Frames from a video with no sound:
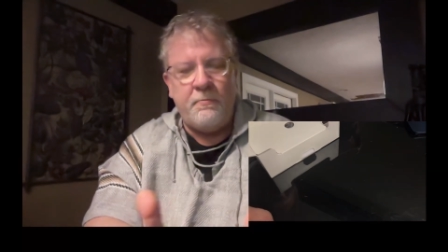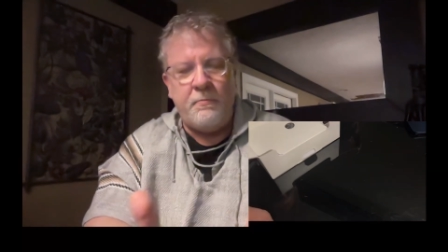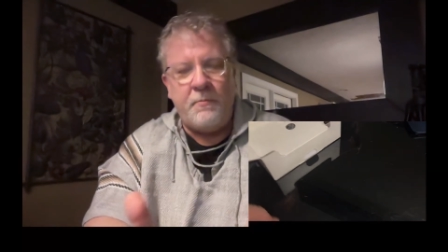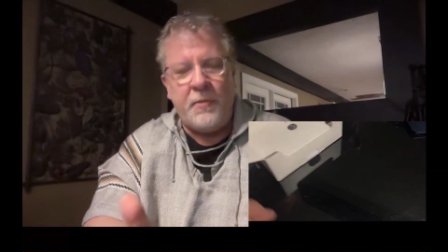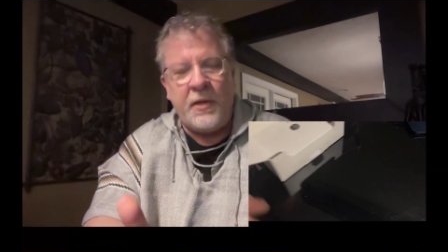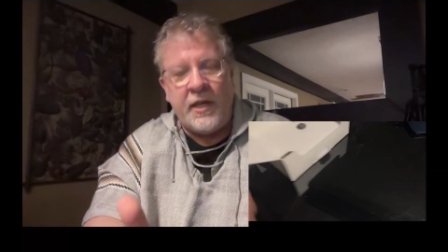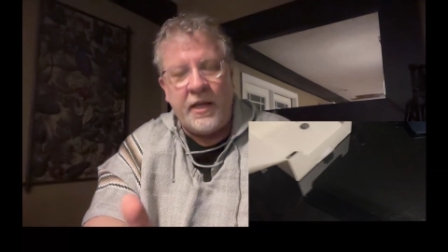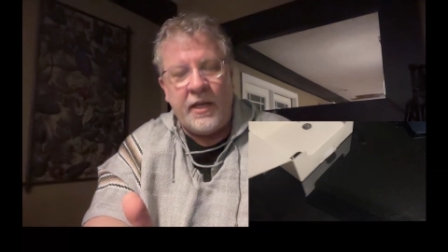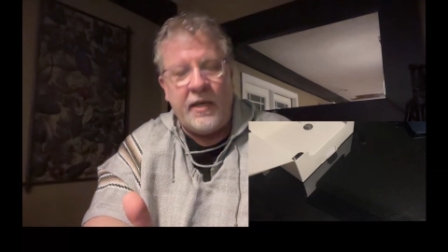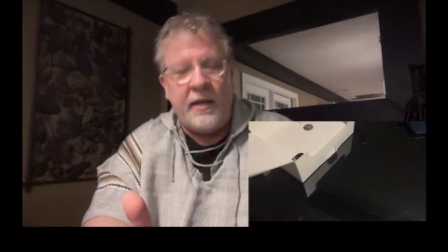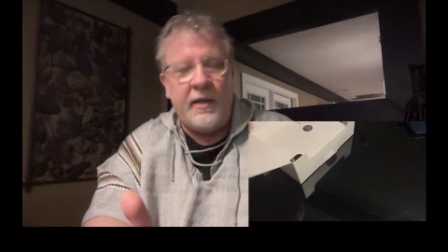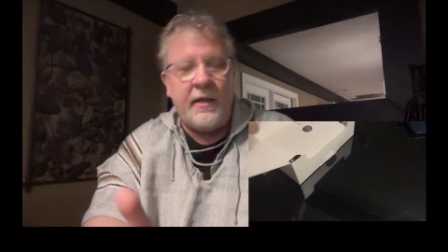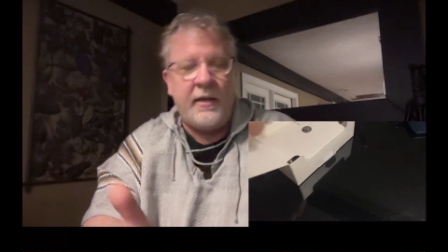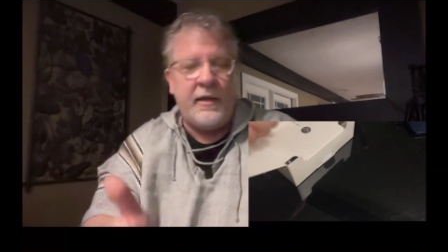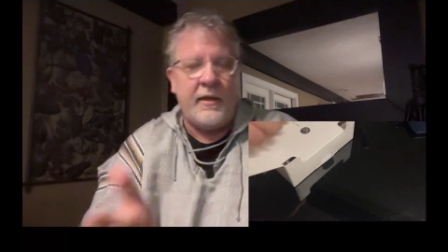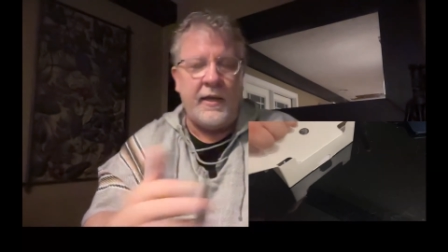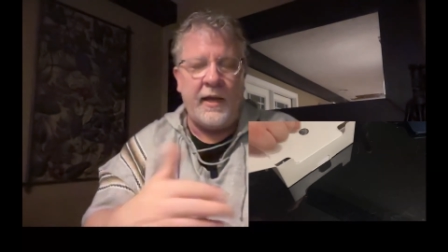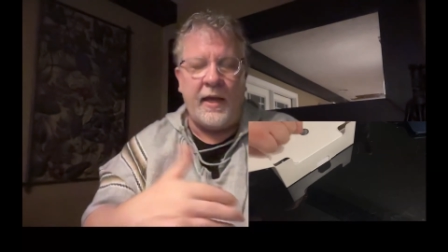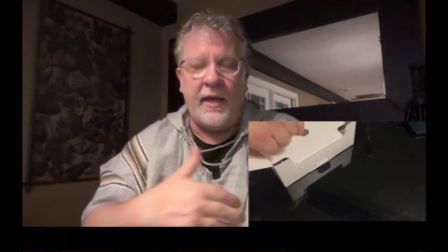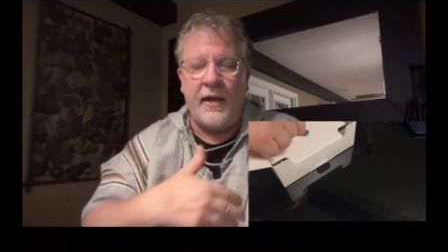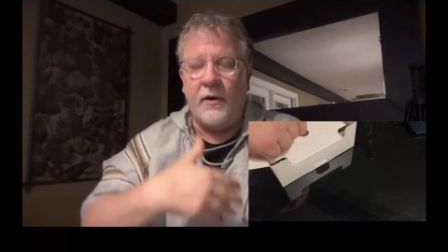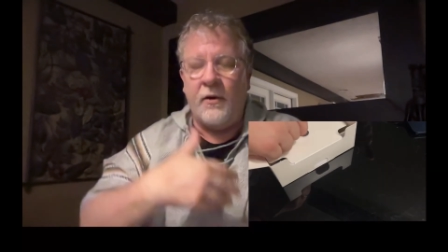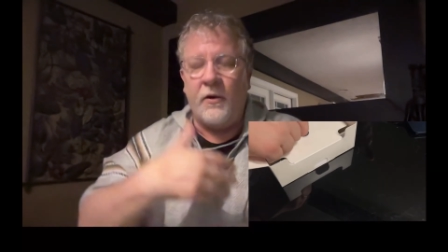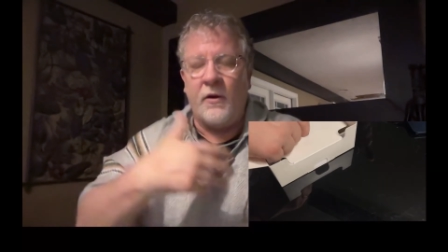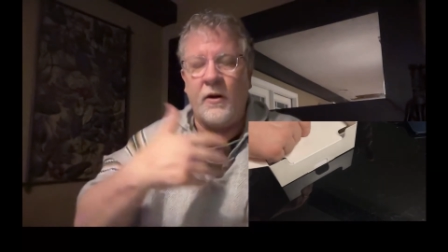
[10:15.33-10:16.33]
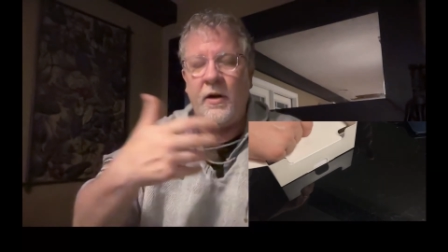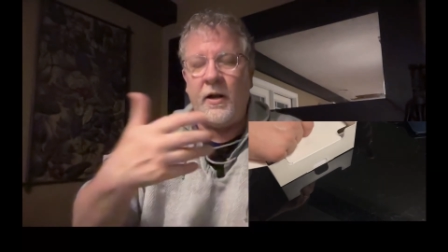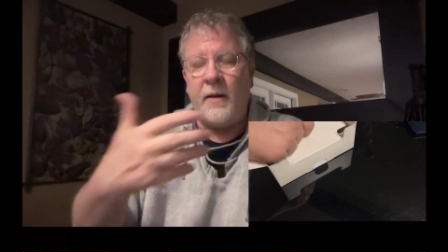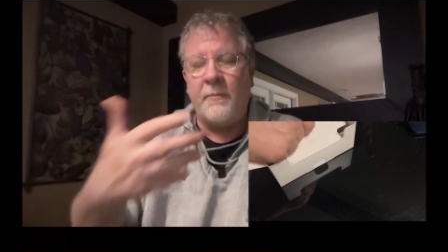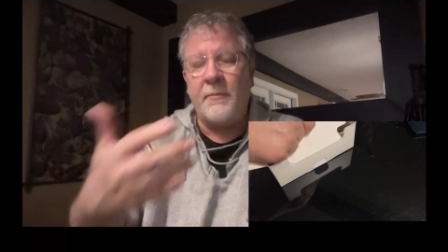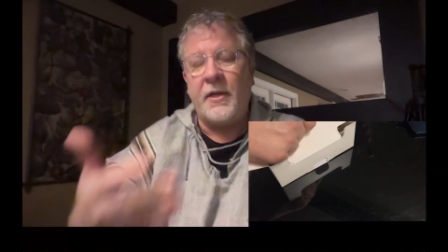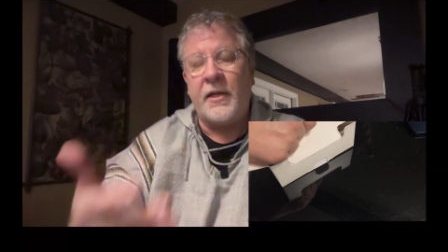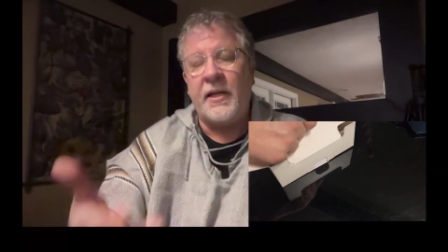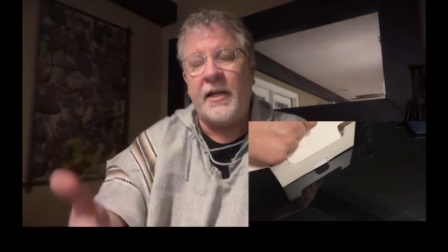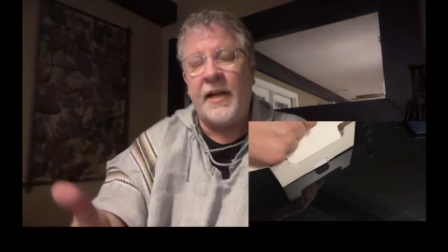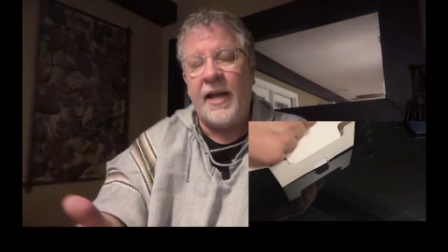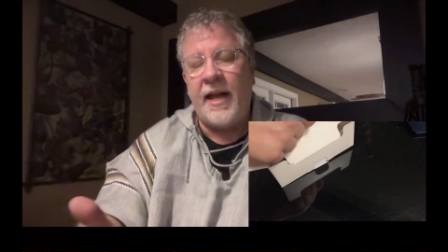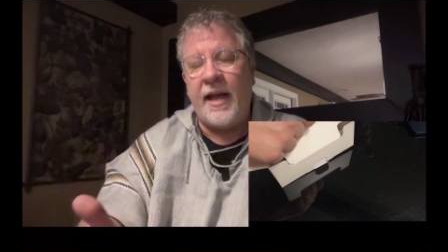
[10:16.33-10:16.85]
be or I'm
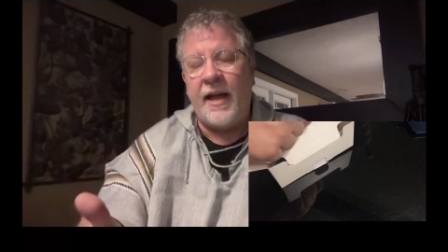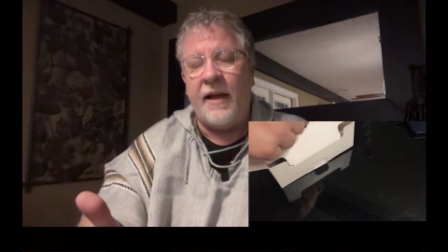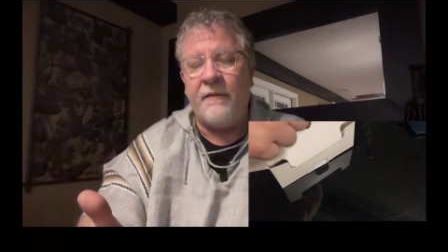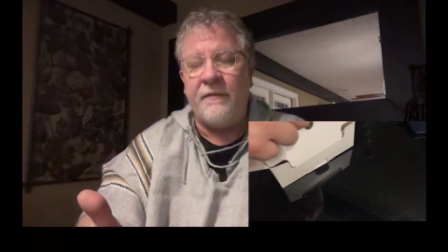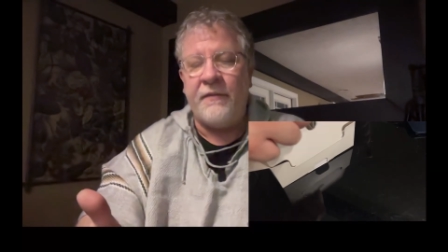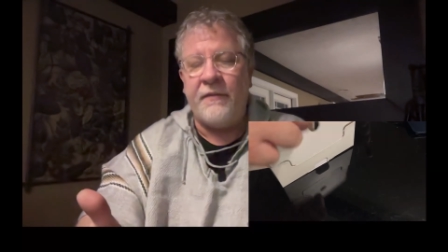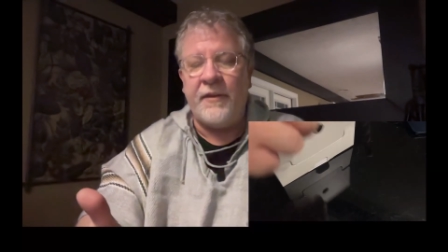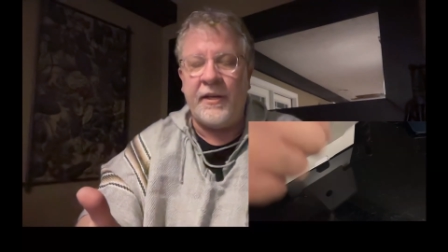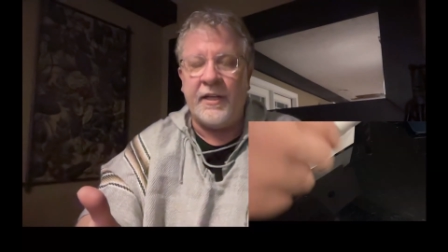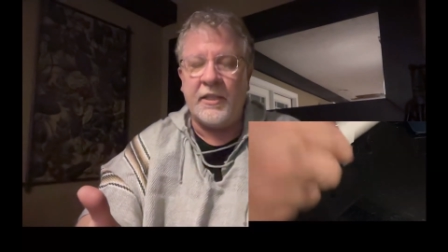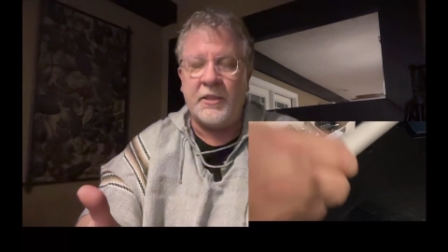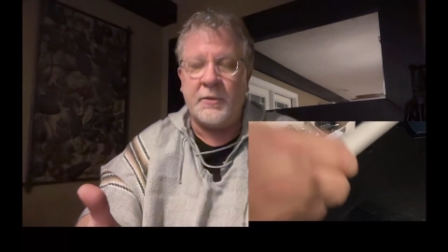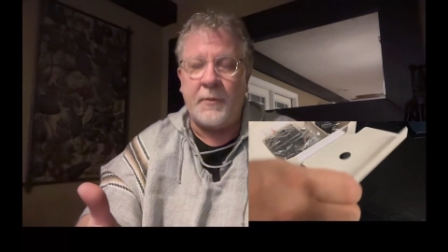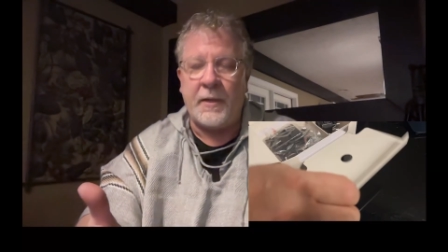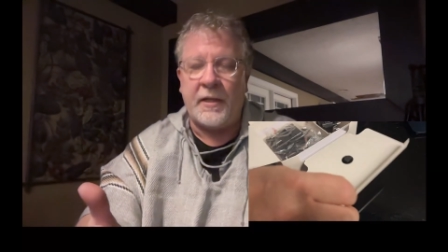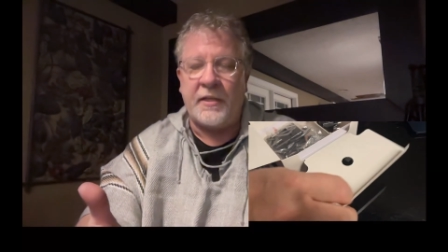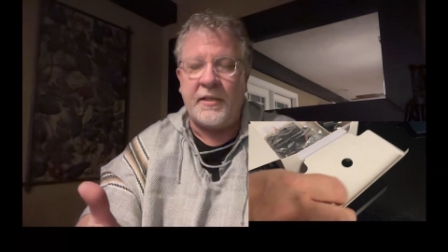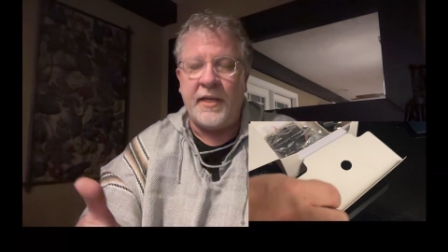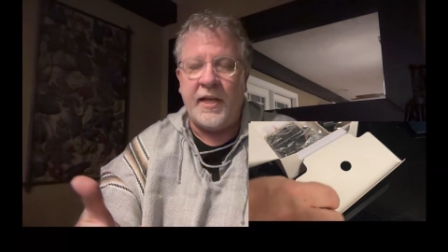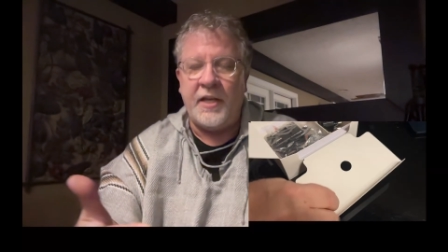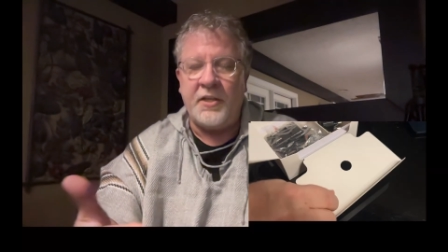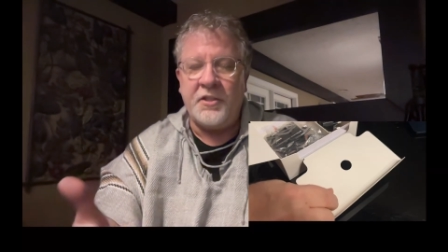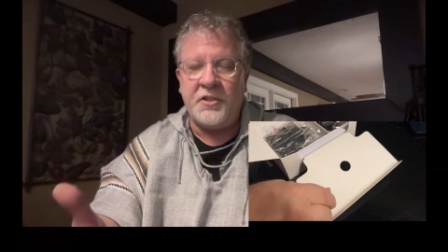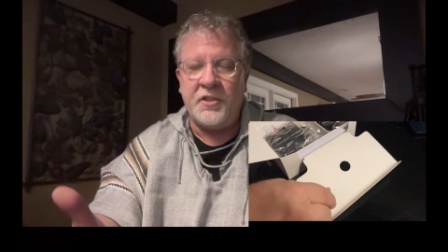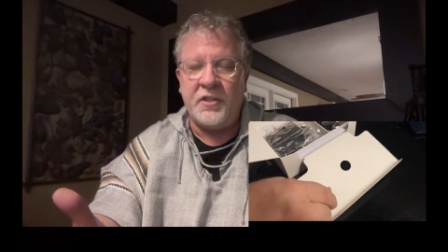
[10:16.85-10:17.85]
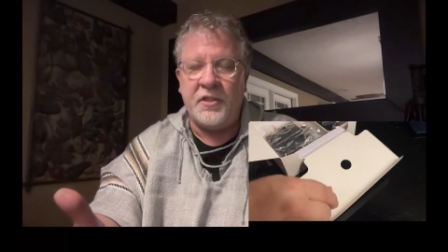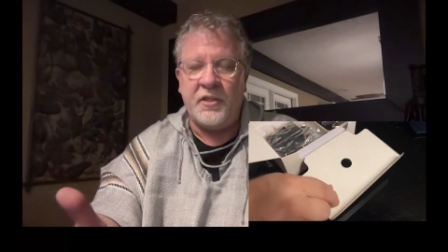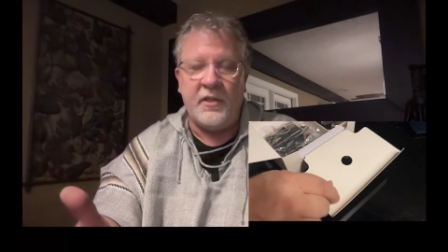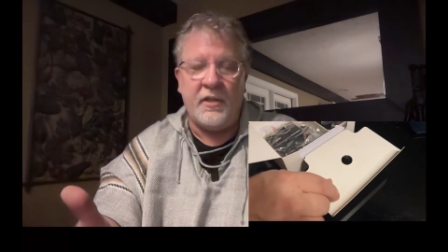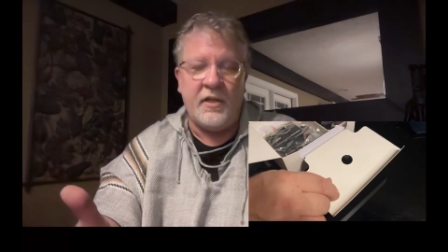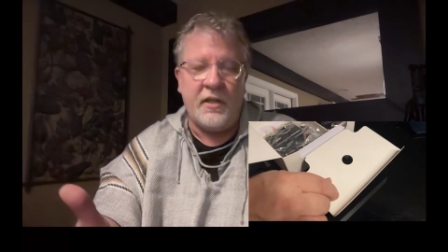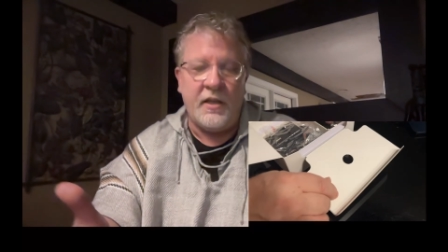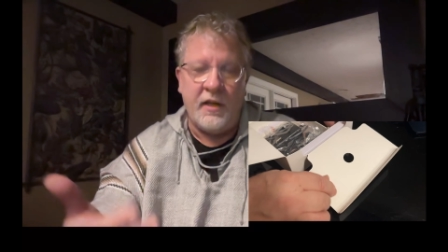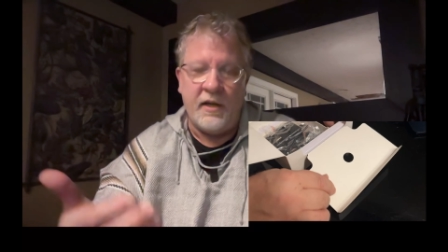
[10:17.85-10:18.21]
going to have an expectation